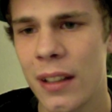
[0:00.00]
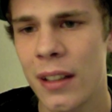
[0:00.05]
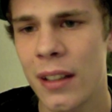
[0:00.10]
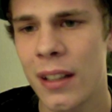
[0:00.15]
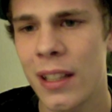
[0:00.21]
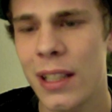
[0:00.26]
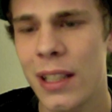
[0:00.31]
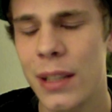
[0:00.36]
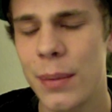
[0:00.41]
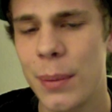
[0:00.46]

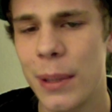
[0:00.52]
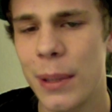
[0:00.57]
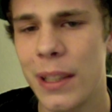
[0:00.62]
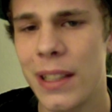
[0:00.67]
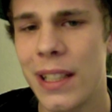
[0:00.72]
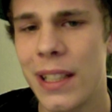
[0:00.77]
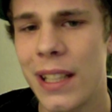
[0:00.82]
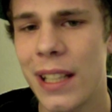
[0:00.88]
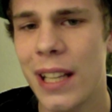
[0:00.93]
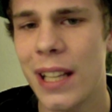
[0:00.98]
He's been
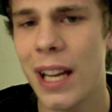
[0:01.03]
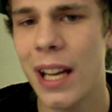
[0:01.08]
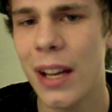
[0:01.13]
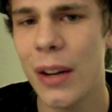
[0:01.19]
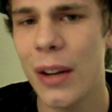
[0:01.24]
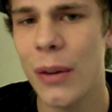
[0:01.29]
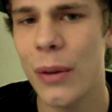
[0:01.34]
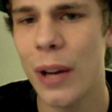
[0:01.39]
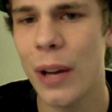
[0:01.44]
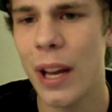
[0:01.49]

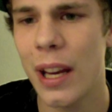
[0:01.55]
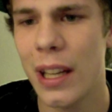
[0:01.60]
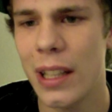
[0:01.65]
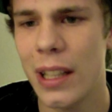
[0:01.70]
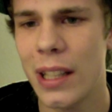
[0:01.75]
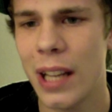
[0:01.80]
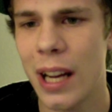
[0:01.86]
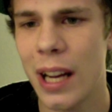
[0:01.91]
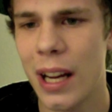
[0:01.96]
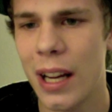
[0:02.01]
TKO'd
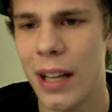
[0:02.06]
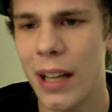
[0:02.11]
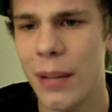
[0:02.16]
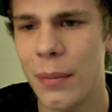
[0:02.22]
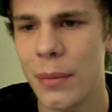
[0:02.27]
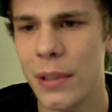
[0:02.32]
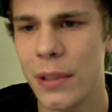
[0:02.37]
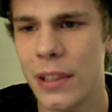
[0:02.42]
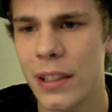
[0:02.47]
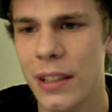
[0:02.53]
8
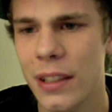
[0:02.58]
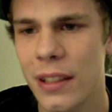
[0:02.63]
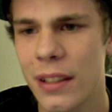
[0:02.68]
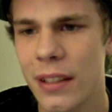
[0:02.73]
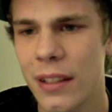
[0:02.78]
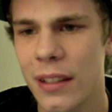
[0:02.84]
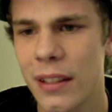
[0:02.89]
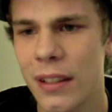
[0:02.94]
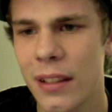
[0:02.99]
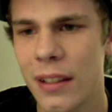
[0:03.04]
times.
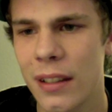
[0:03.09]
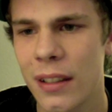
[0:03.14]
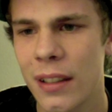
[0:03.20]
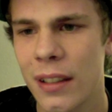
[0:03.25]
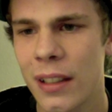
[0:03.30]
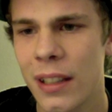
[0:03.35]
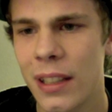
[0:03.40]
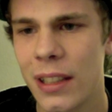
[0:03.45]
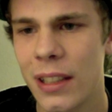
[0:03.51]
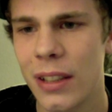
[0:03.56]

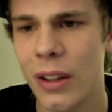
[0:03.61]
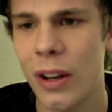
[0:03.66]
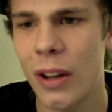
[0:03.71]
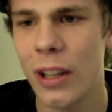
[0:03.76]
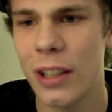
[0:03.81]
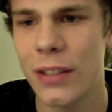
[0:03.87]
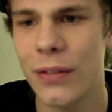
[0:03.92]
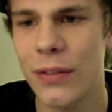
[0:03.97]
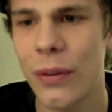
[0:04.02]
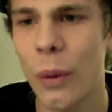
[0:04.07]
He's
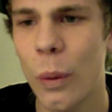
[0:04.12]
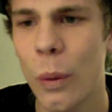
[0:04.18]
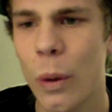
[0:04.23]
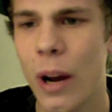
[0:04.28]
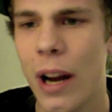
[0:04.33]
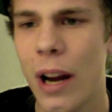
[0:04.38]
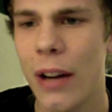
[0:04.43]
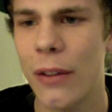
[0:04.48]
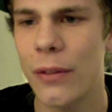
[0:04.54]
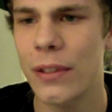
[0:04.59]
lost 4
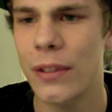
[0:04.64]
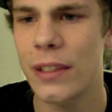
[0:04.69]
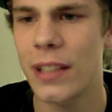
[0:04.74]
out of